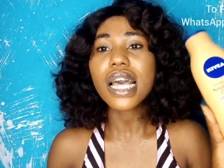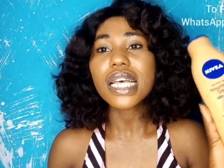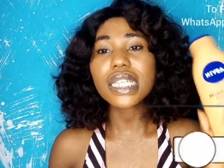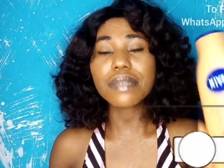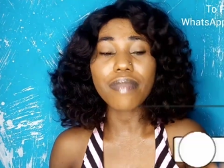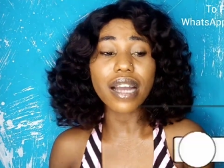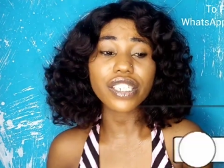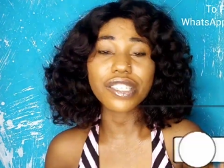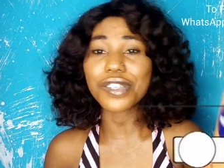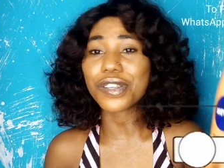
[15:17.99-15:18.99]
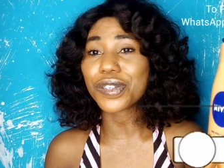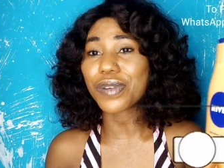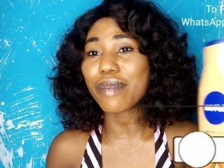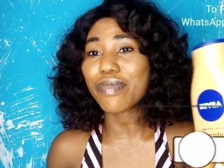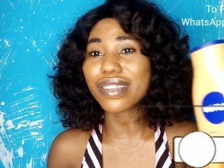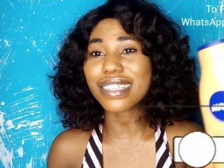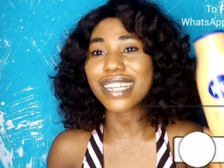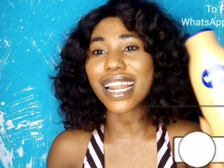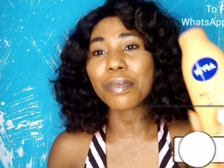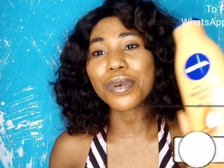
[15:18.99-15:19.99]
smash the subscribe button,
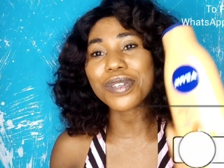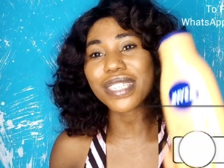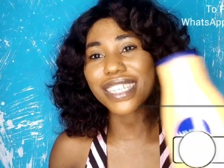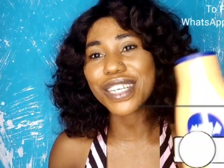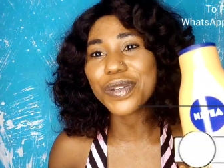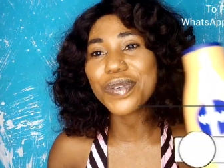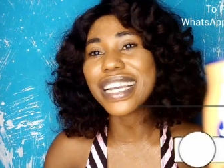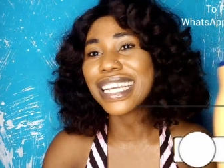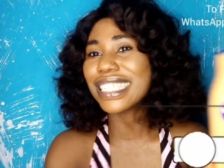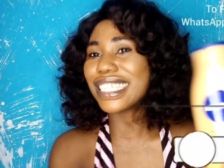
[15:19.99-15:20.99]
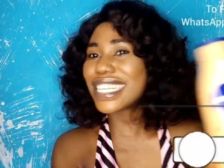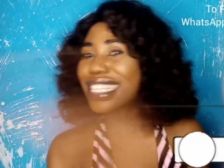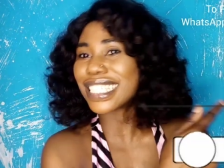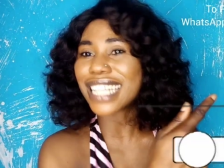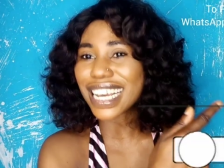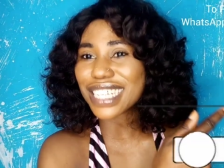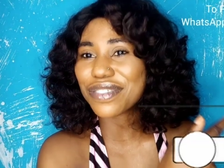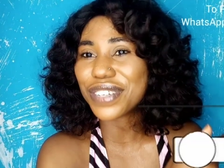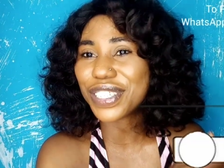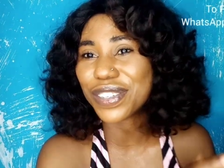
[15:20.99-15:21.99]
and I'm going to see you in this next
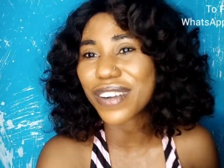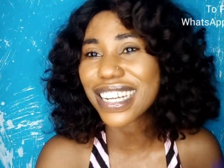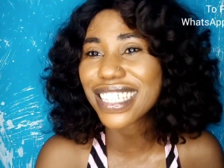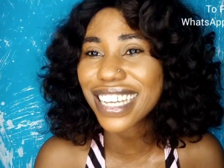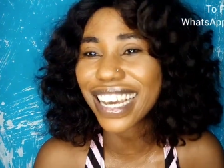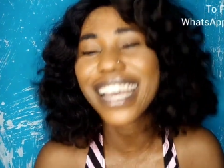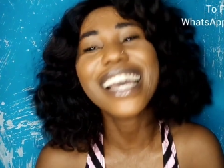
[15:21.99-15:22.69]
video right here.